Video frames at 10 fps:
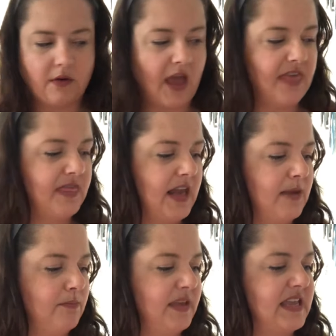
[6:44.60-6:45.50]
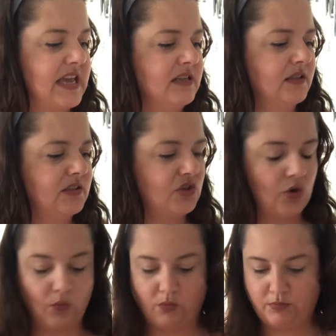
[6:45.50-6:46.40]
And then it begins
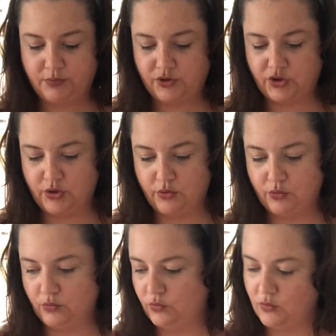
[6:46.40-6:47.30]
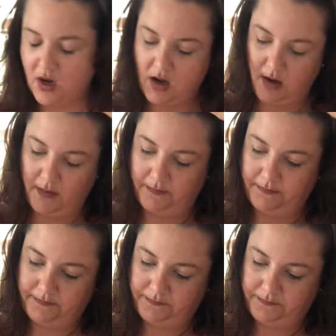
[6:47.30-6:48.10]
to, to, um,